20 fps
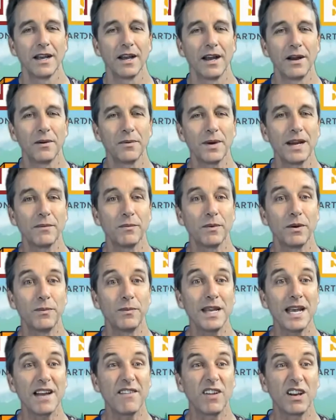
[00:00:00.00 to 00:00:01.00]
All right, well,
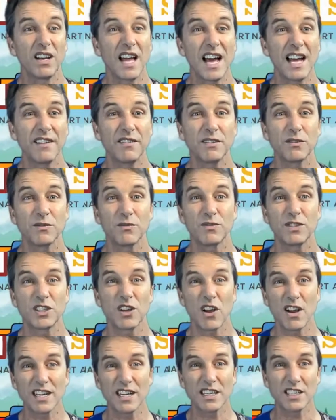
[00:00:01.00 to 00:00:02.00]
we have a lot of
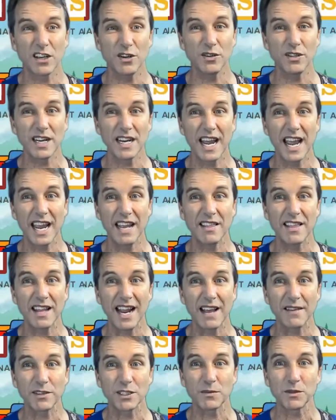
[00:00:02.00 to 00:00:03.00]
songs to do today that
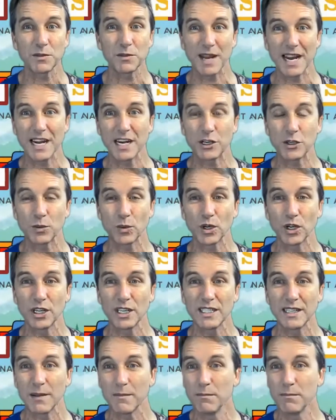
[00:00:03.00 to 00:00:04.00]
have some Spanish
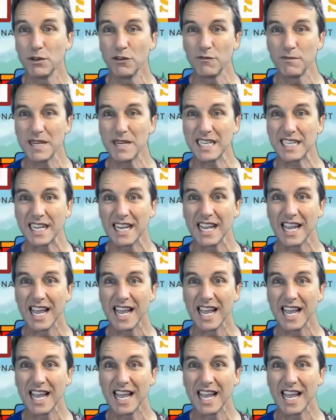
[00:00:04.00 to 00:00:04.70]
words, movement,